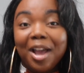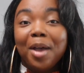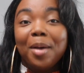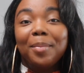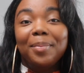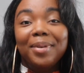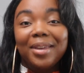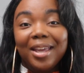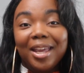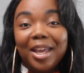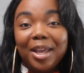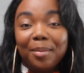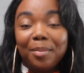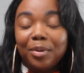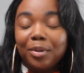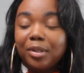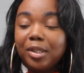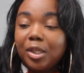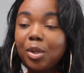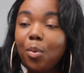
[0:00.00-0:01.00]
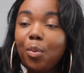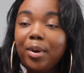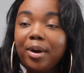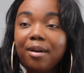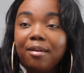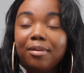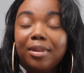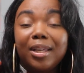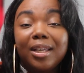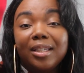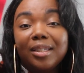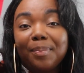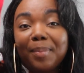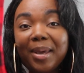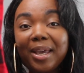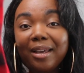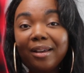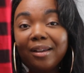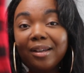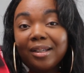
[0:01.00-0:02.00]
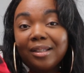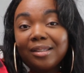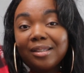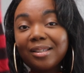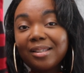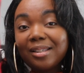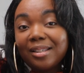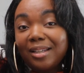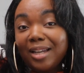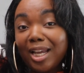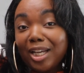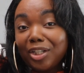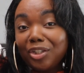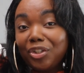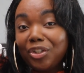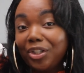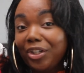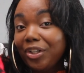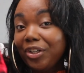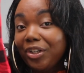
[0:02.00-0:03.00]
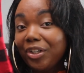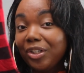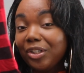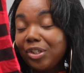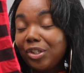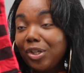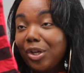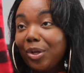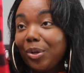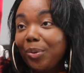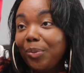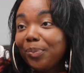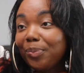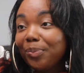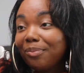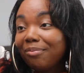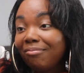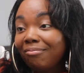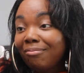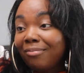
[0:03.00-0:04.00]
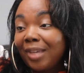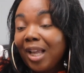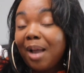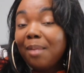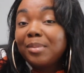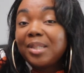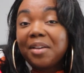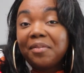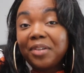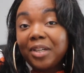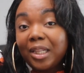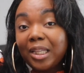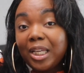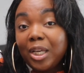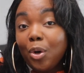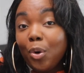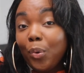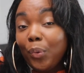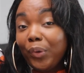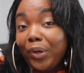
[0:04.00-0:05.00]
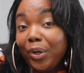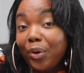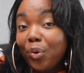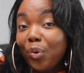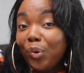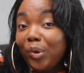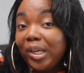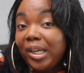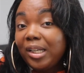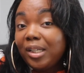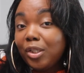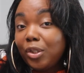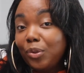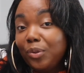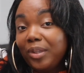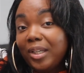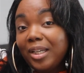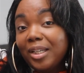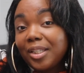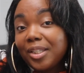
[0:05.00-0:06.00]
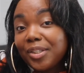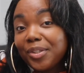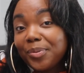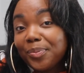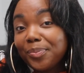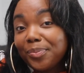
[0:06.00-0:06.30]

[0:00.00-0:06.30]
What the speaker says: be able to wear these pants next year. So I'm definitely holding on to these.